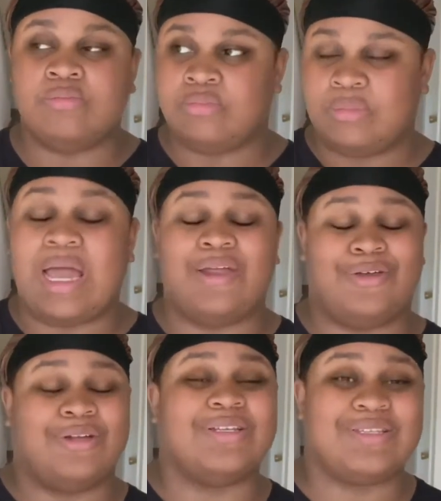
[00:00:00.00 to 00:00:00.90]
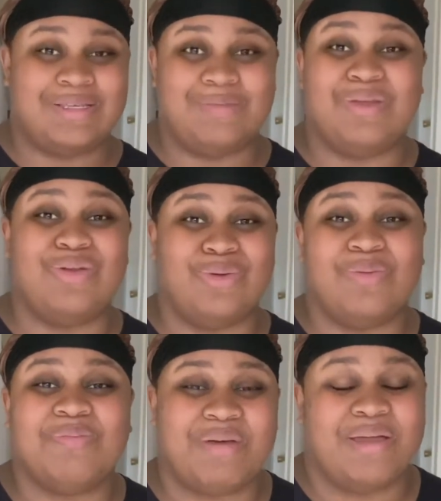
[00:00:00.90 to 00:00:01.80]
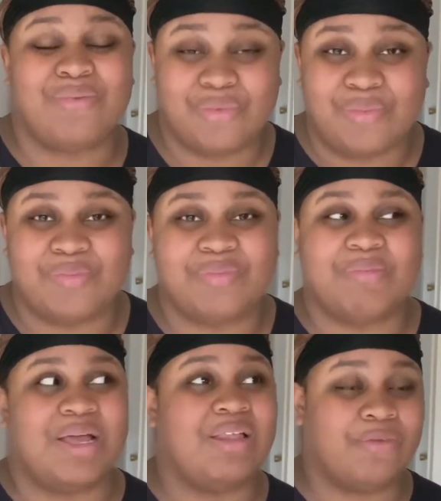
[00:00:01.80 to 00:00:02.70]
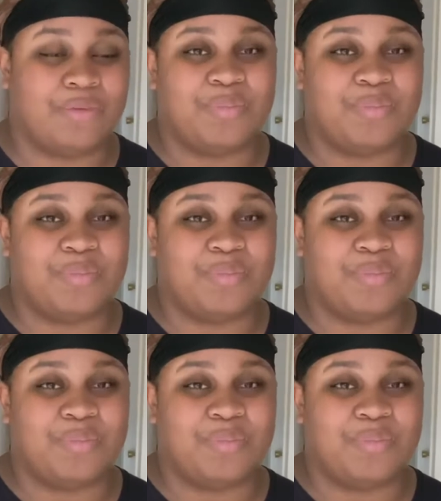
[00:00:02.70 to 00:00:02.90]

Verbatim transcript: how you're gonna see me do my room, my living room.